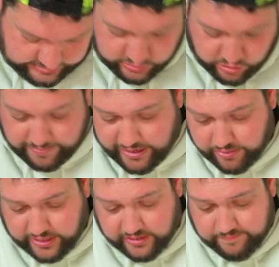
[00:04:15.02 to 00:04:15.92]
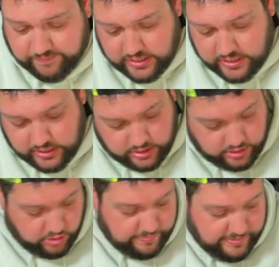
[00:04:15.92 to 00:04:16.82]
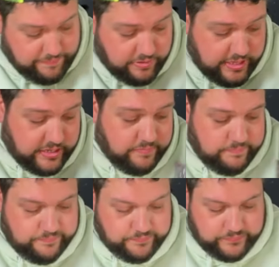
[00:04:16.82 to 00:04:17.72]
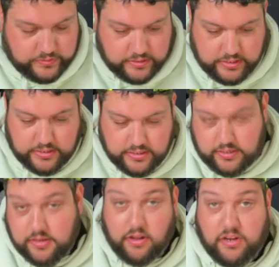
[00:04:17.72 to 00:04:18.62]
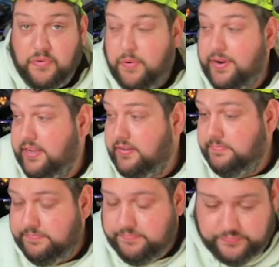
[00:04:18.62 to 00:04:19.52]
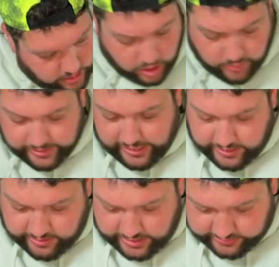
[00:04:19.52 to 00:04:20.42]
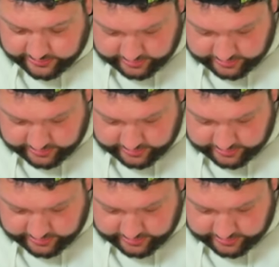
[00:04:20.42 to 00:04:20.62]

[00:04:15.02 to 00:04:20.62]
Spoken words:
Could be nothing. Could be everything. I've got no idea. Oh, okay, yes.